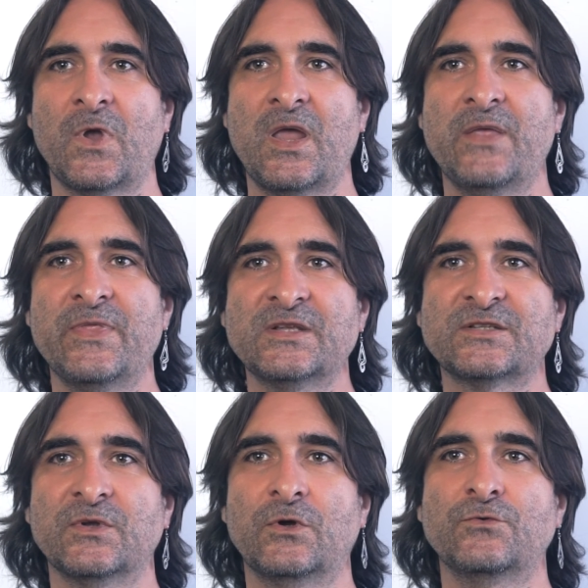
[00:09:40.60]
In
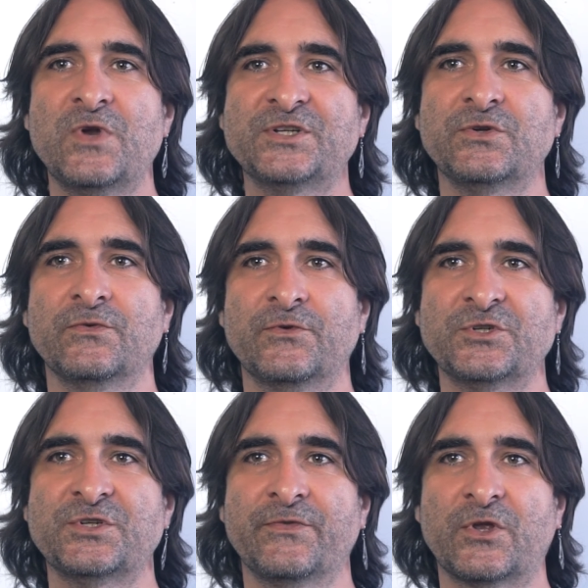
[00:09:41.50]
this original
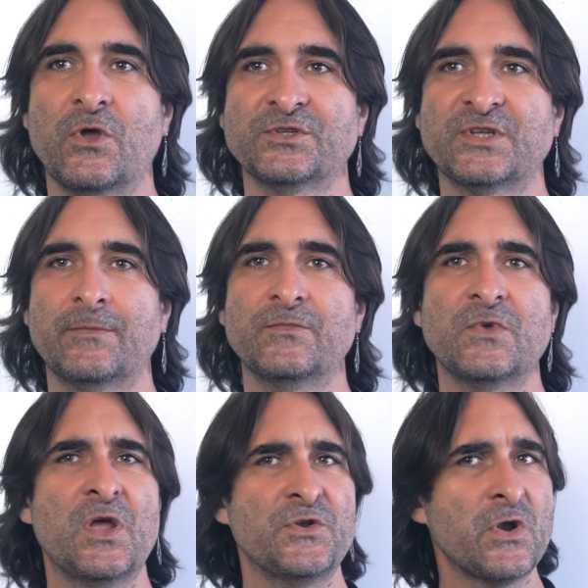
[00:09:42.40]
version of the concept,
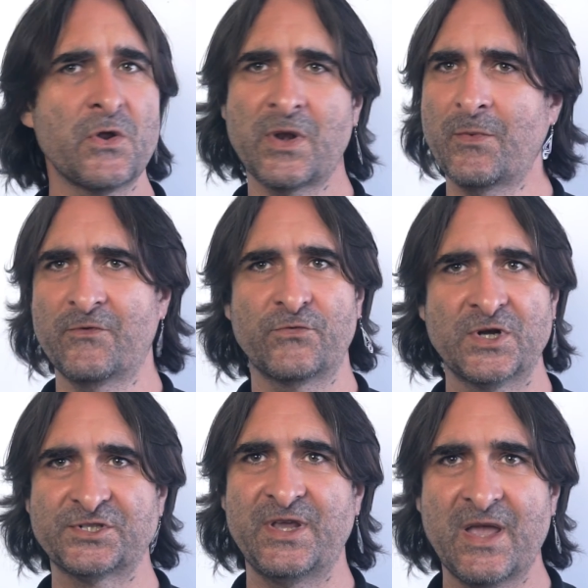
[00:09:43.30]
not only would
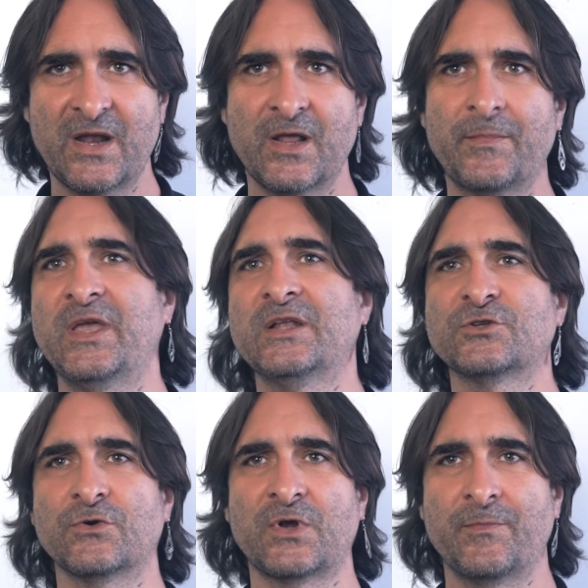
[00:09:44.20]
French Guiana be
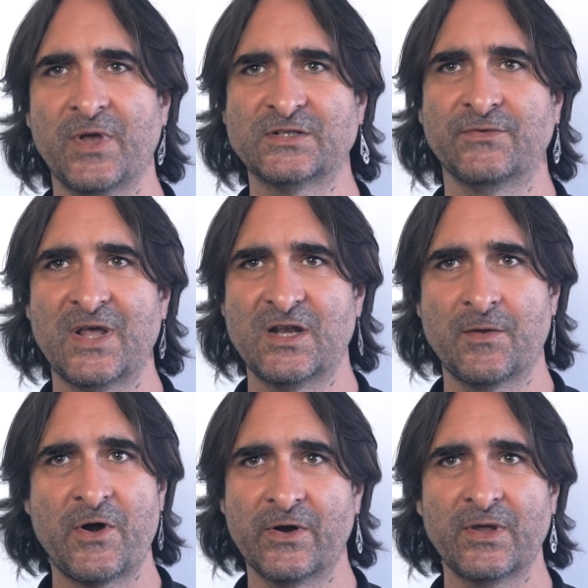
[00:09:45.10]
integrally part of Latin
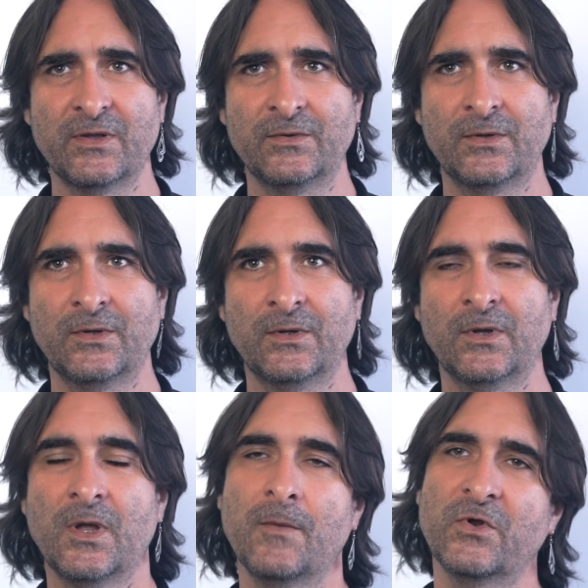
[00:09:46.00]
America,
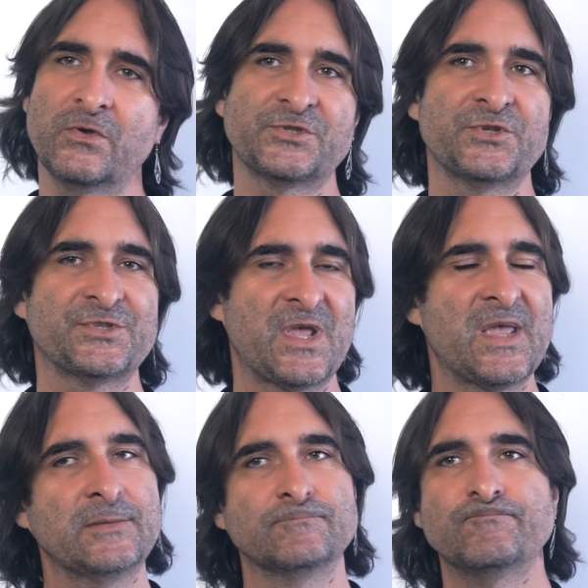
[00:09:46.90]
but also,
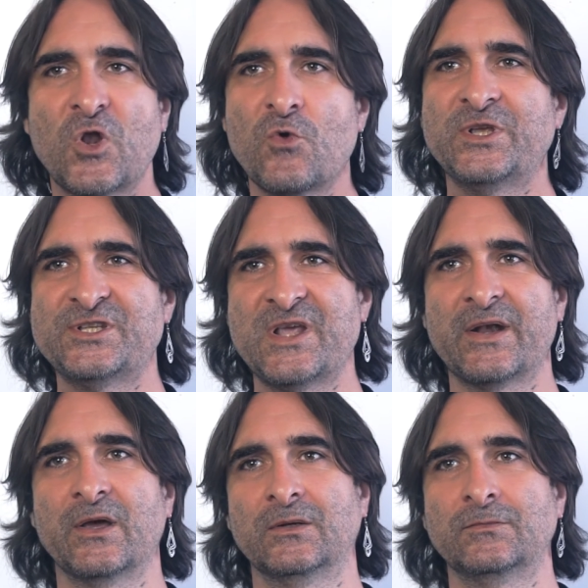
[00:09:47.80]
say,
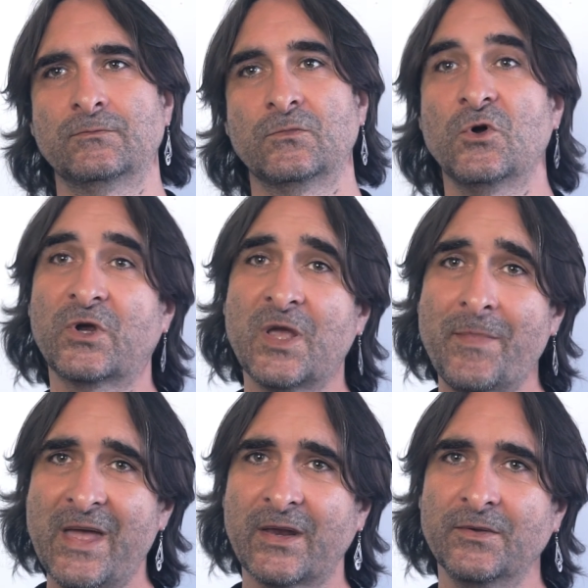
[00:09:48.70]
Louisiana or
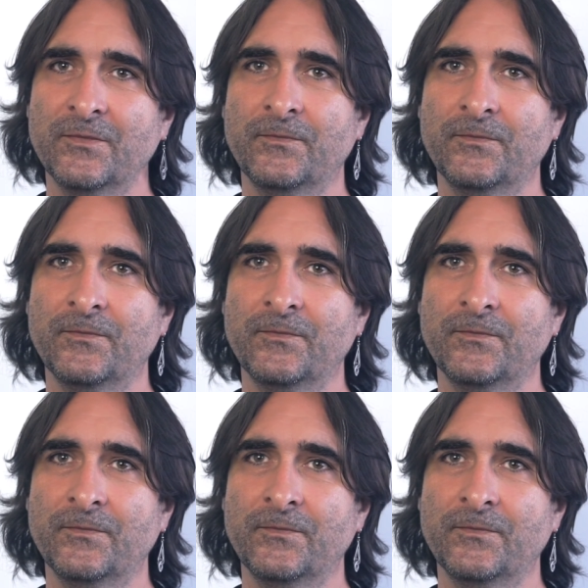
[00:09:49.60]
Quebec.